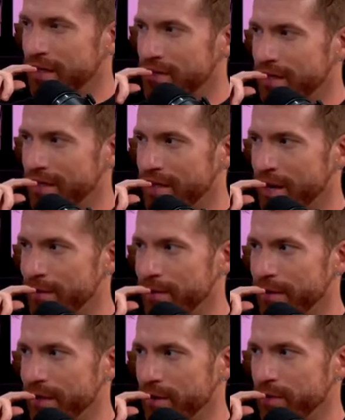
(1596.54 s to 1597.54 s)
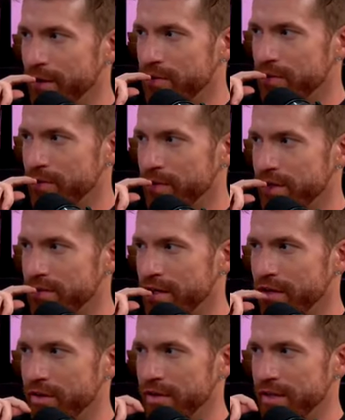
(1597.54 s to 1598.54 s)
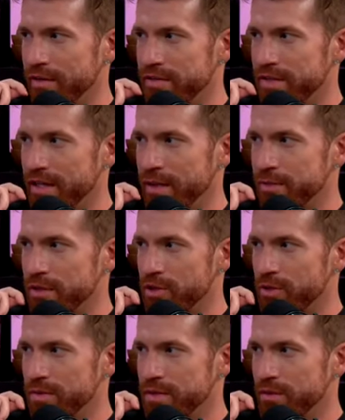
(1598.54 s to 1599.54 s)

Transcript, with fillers: a shady comment about like where Aaron lives in the Hamptons? She was